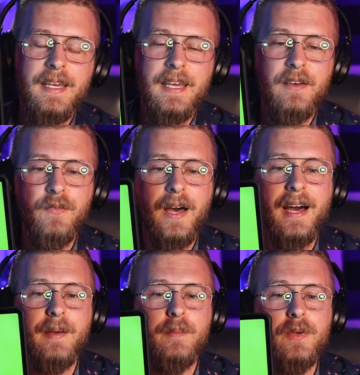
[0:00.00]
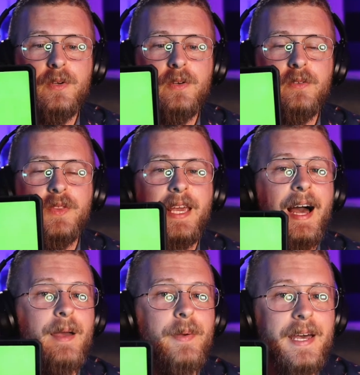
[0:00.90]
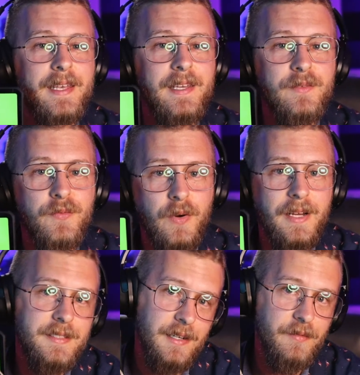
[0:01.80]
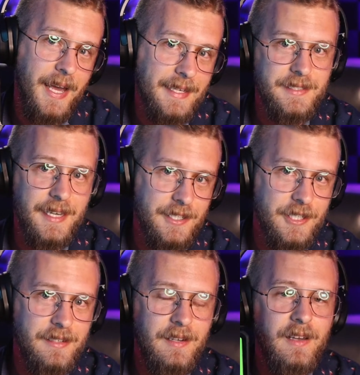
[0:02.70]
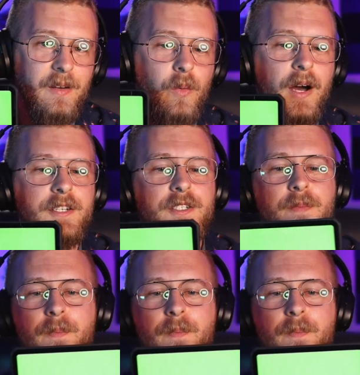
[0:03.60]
if I move the iPad in front of that section, watch,